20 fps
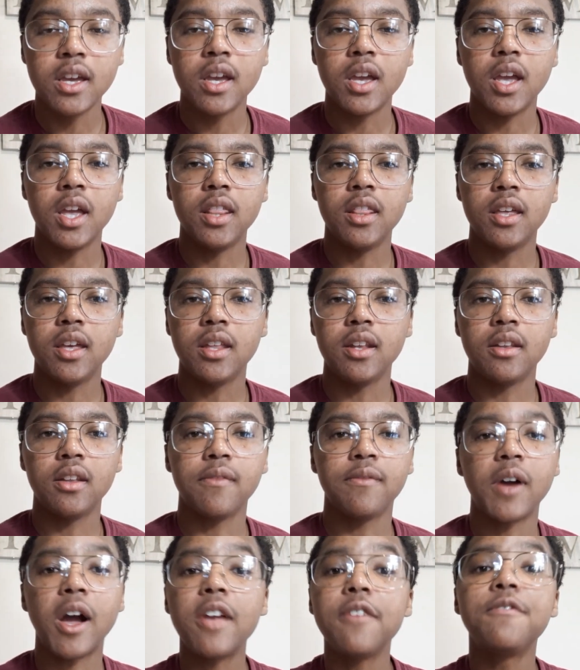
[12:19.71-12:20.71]
and then
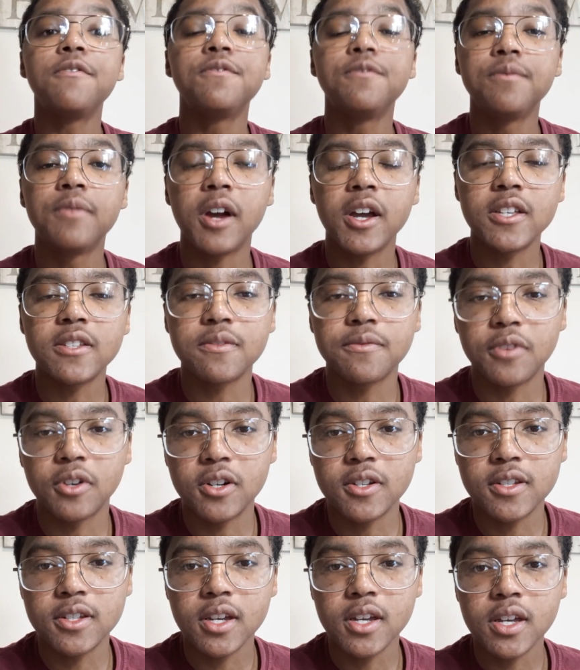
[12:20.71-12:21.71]
vice
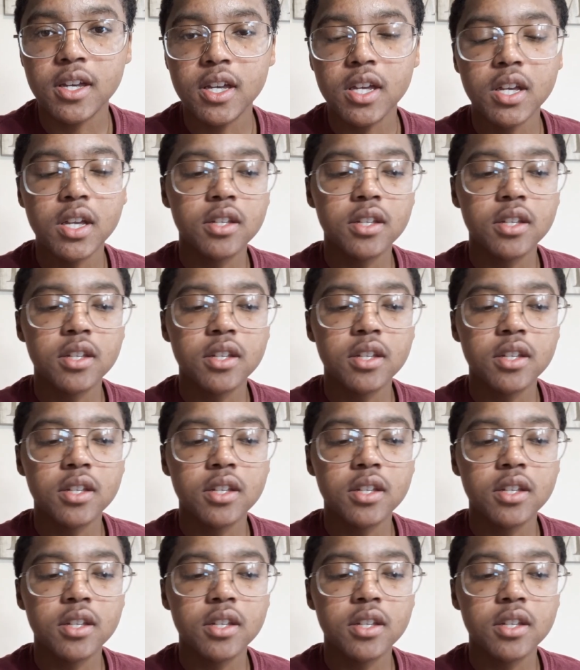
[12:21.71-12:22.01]
versa.